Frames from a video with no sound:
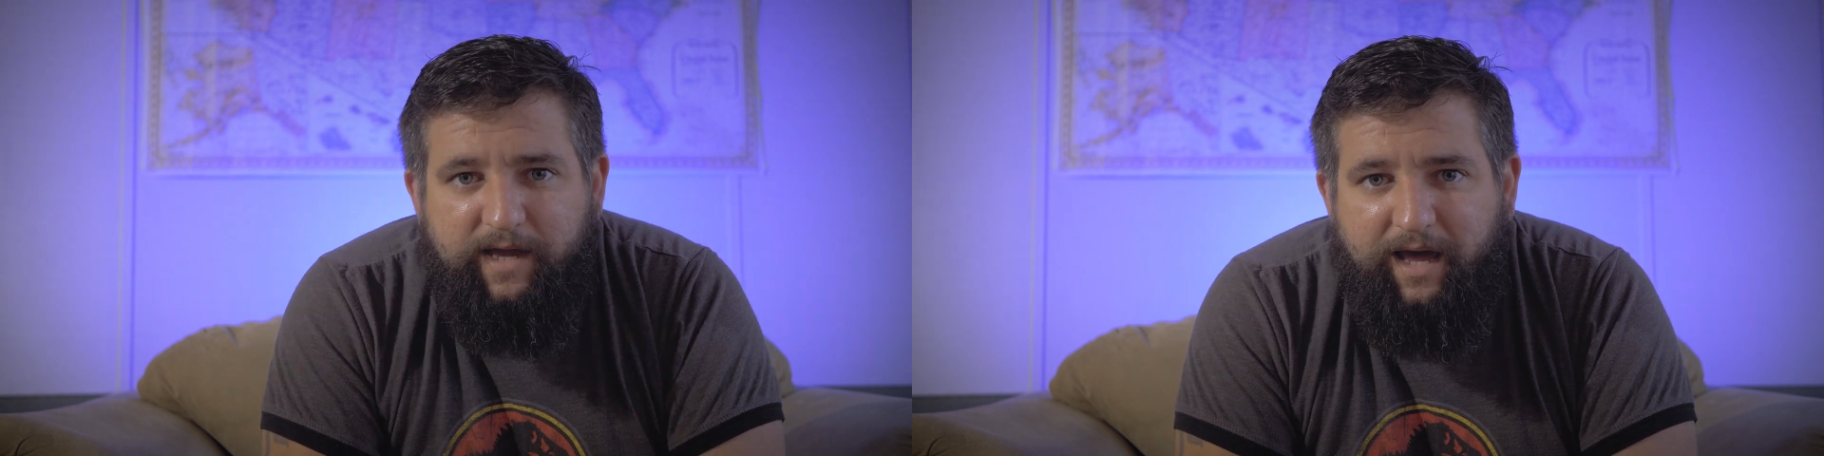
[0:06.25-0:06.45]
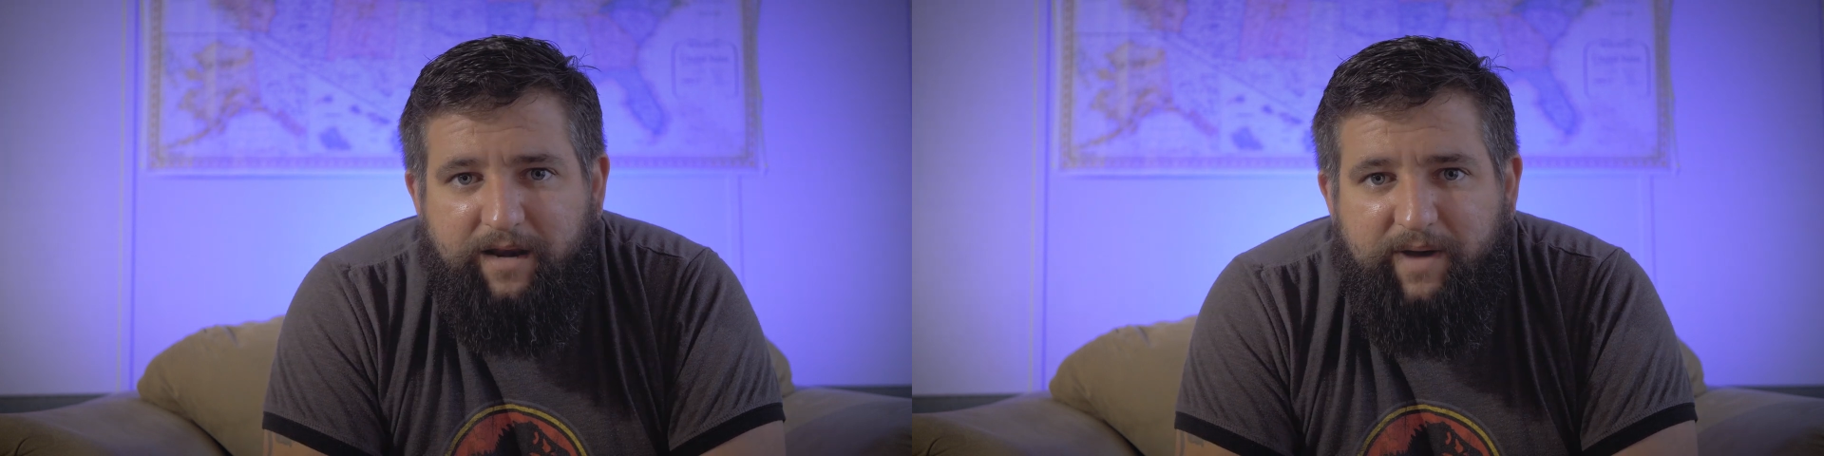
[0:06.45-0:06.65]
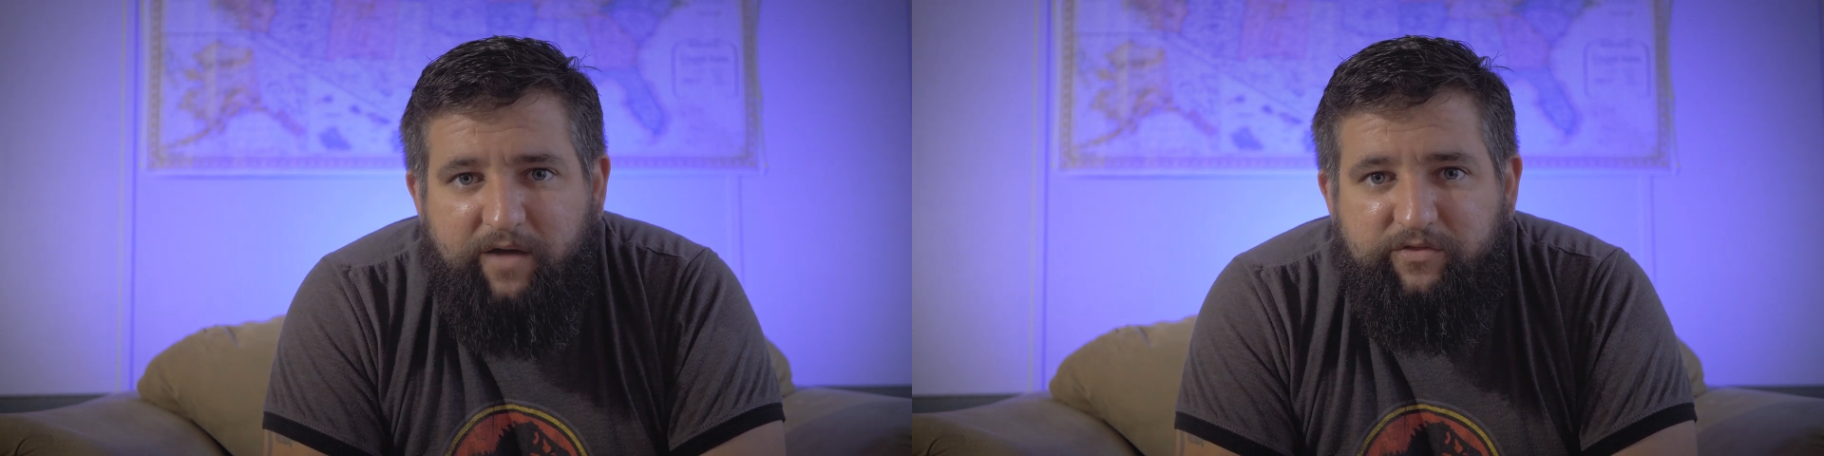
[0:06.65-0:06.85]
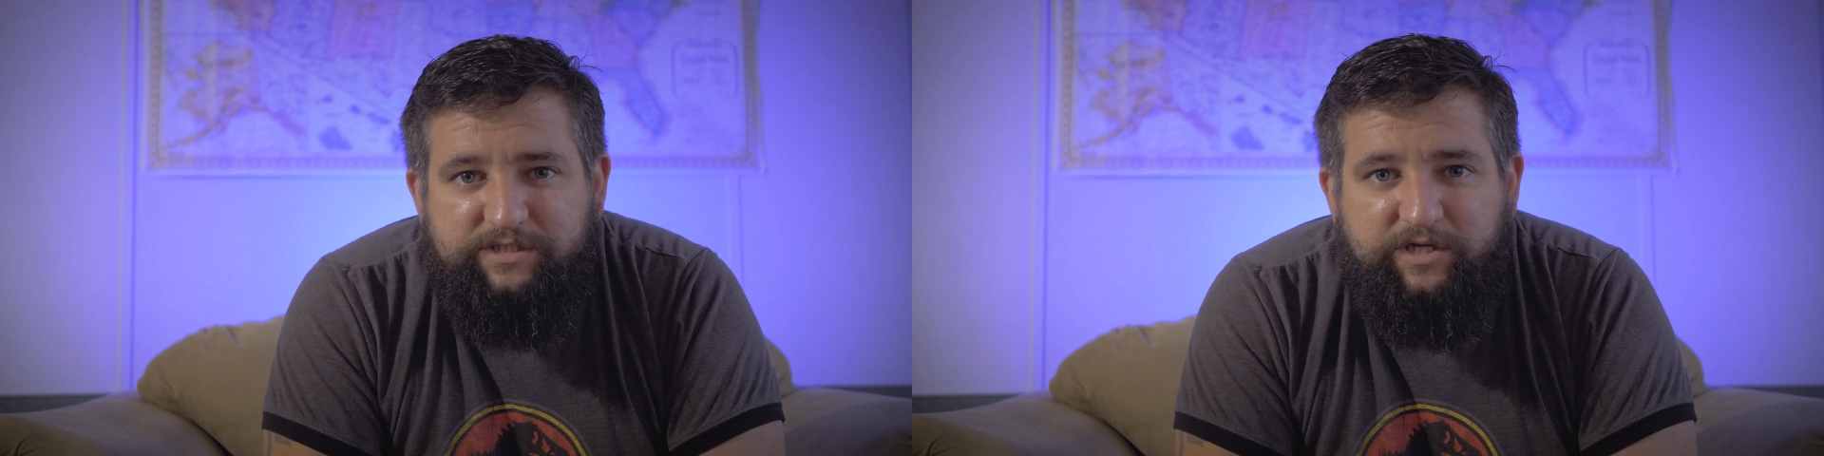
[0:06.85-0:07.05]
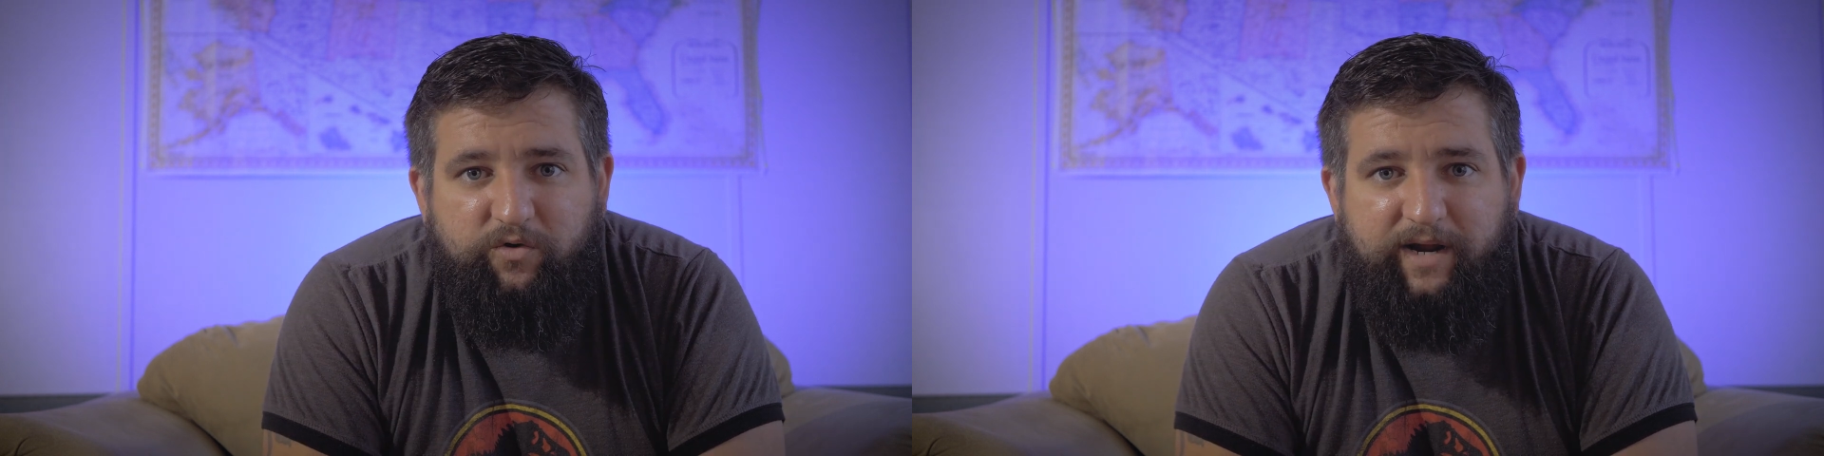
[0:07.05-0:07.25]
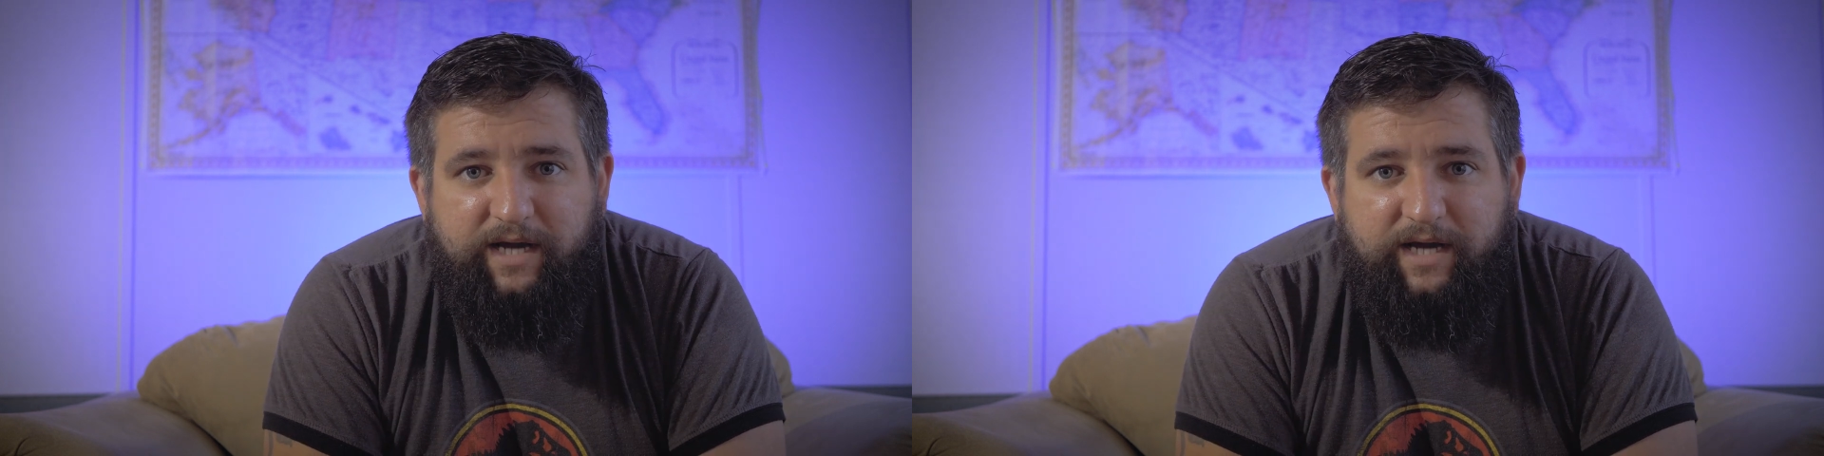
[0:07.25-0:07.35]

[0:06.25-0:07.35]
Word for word: Cottonmouth is known